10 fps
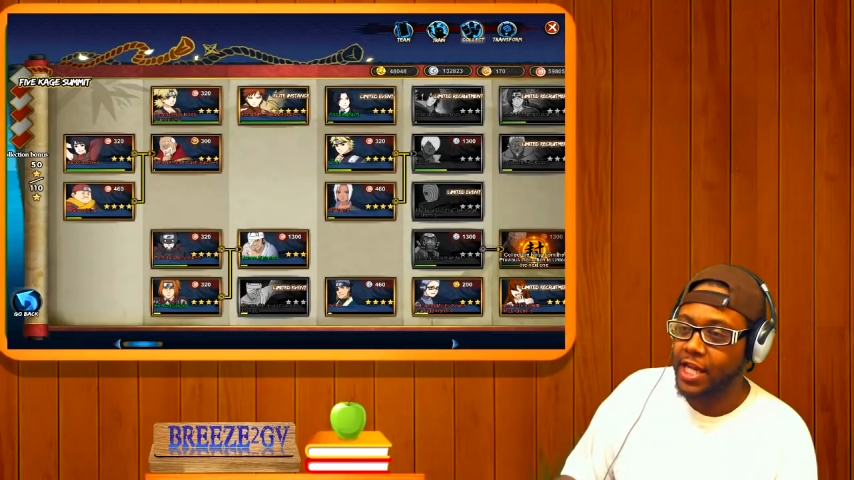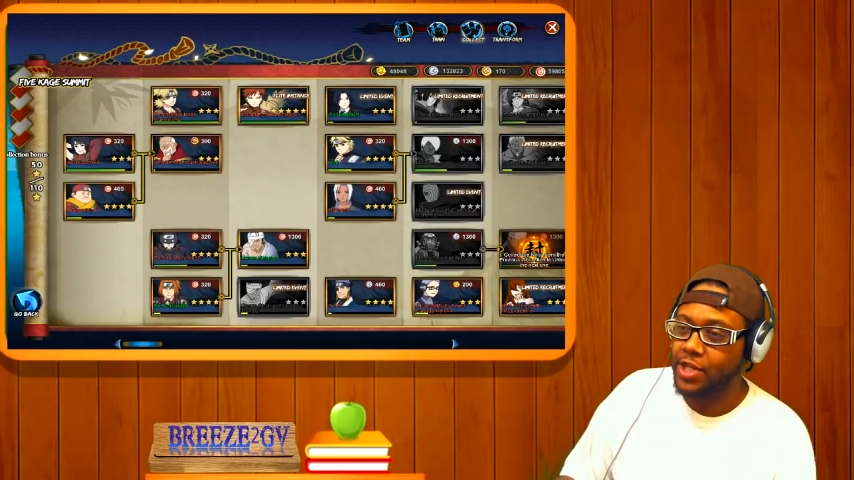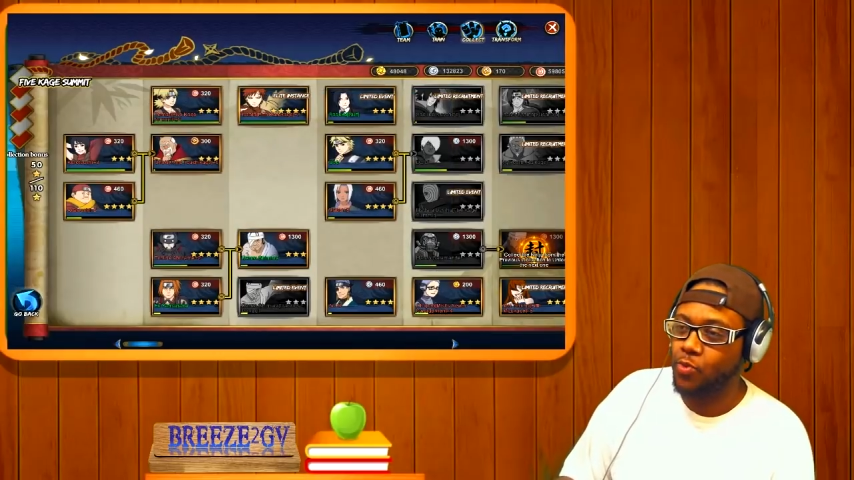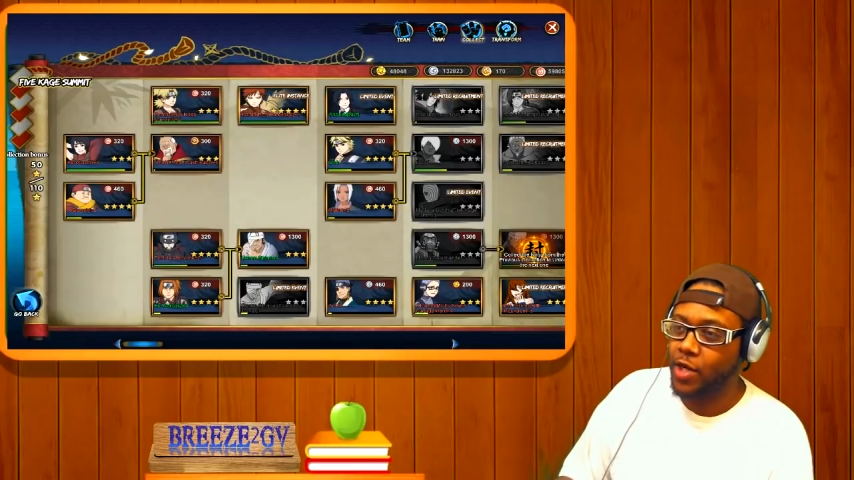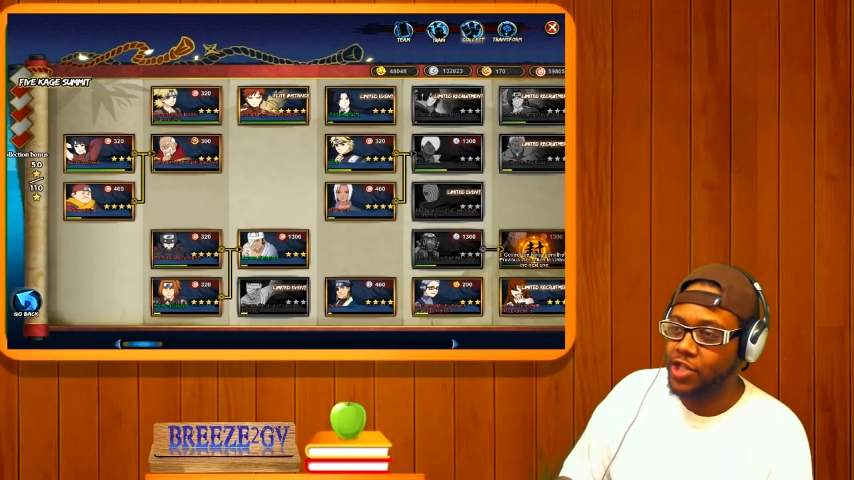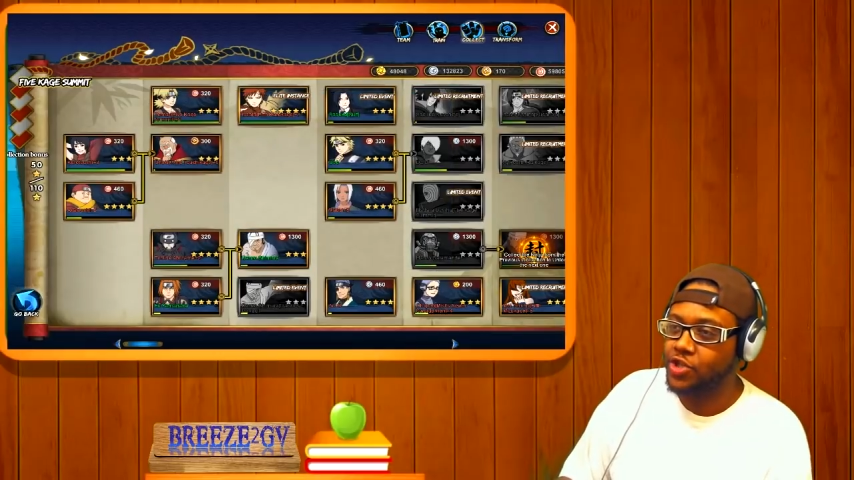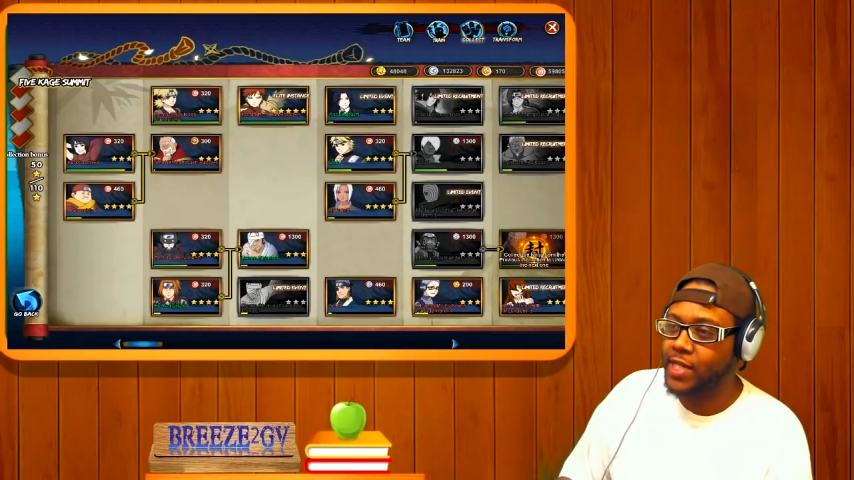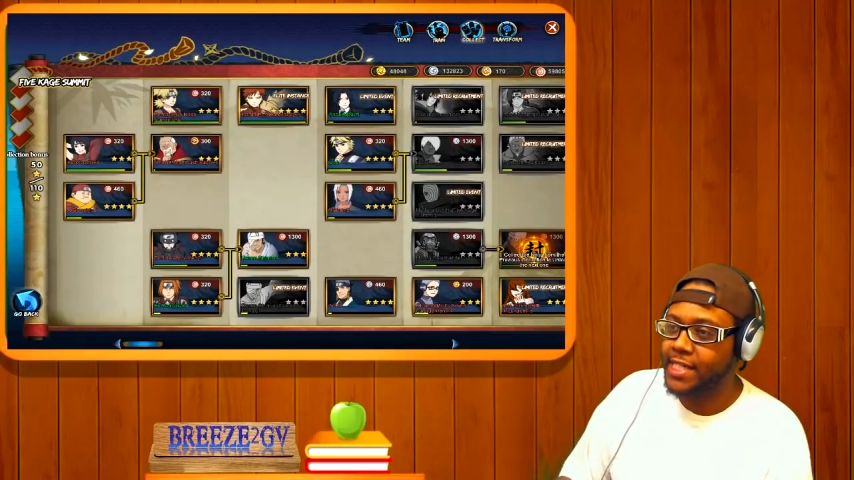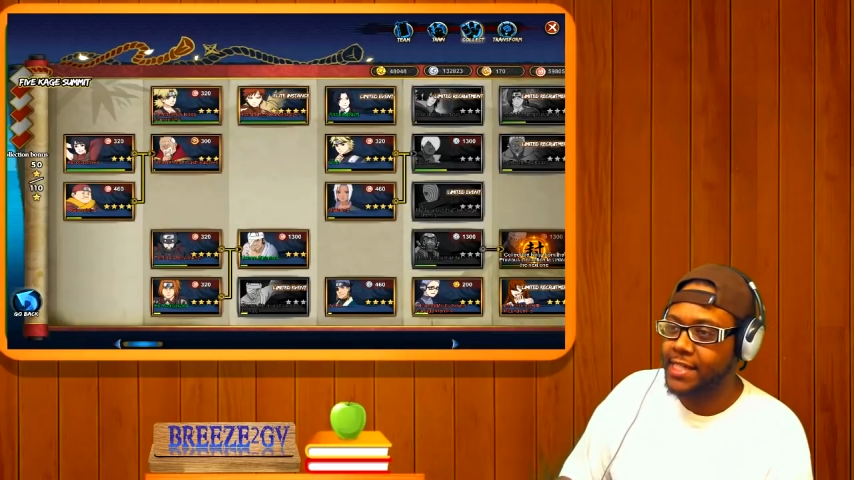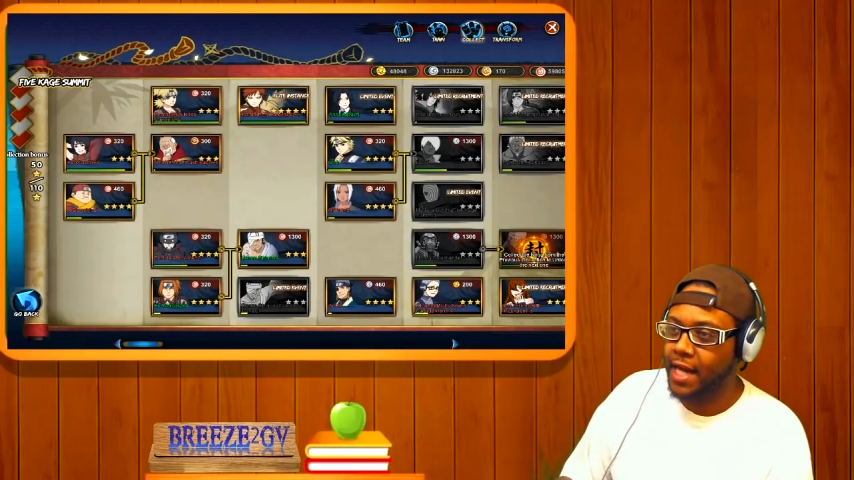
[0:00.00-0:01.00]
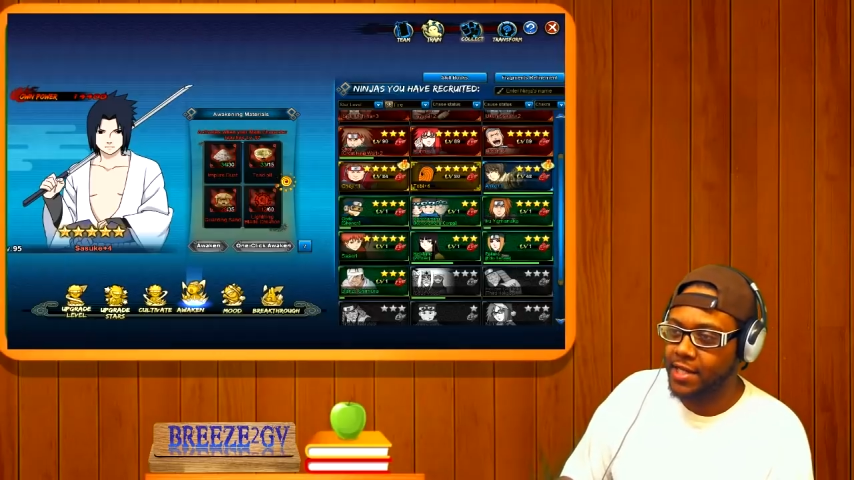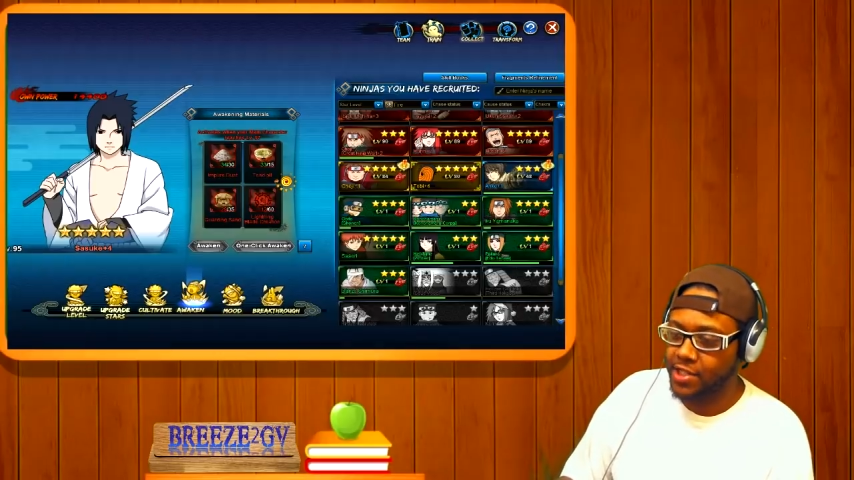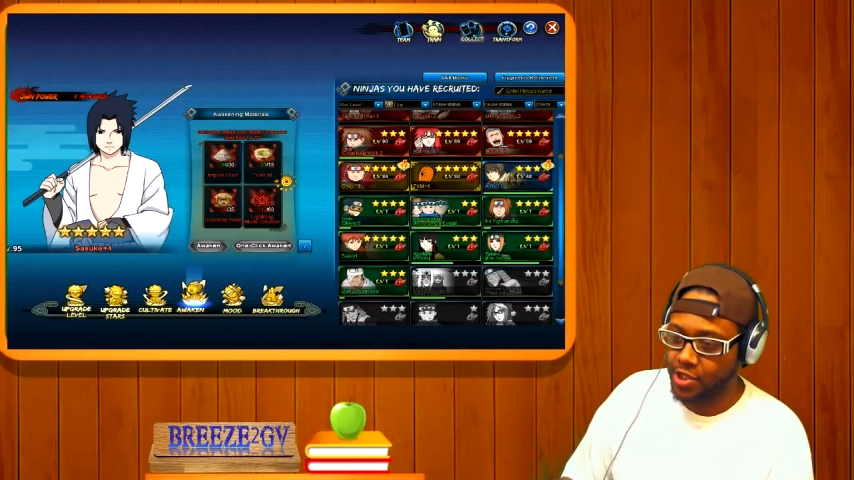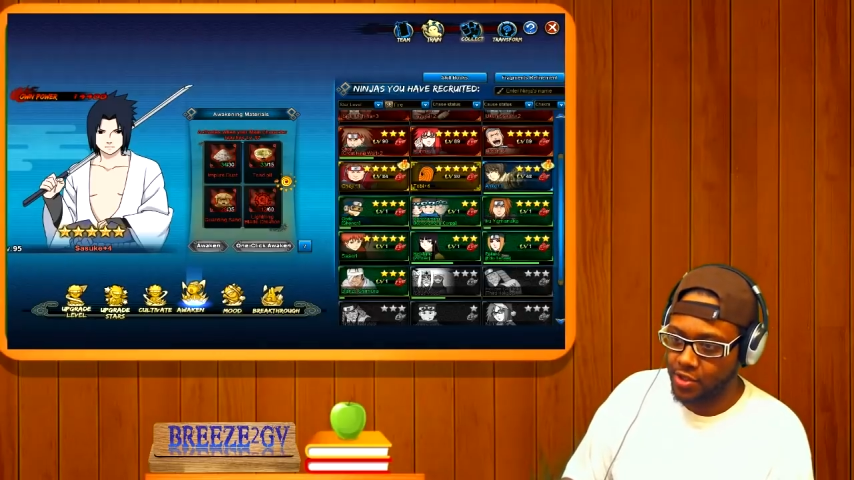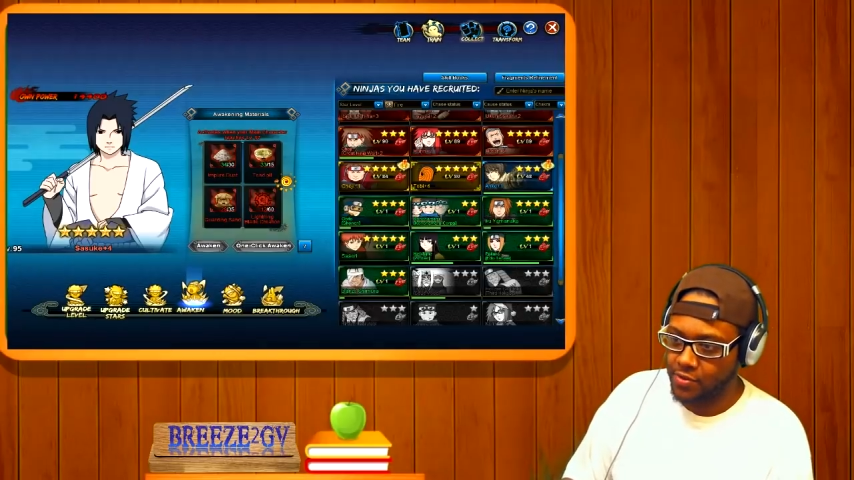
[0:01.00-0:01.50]
Once you get
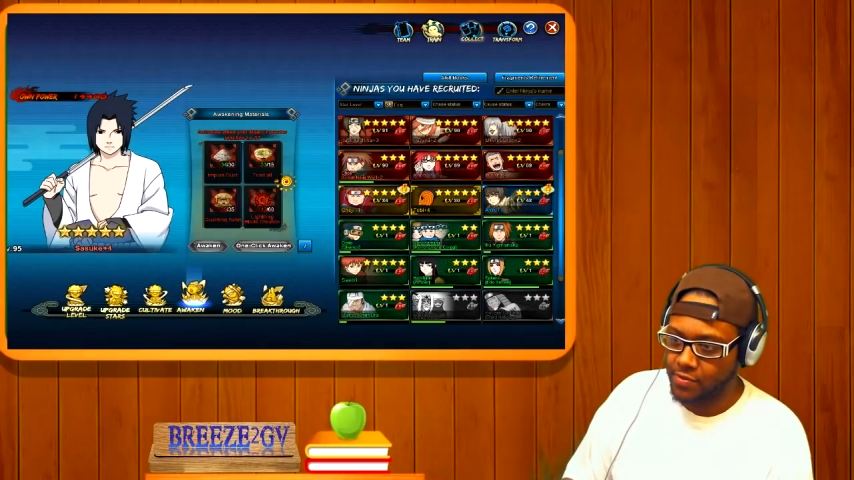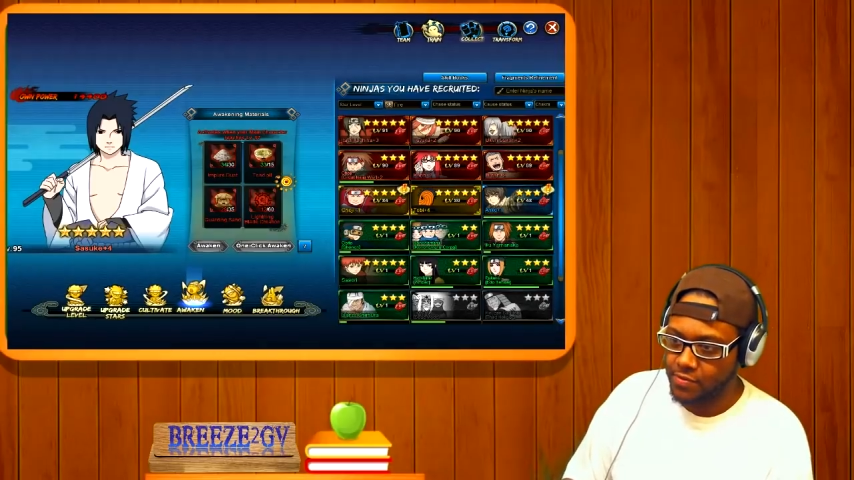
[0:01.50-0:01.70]
Danzo,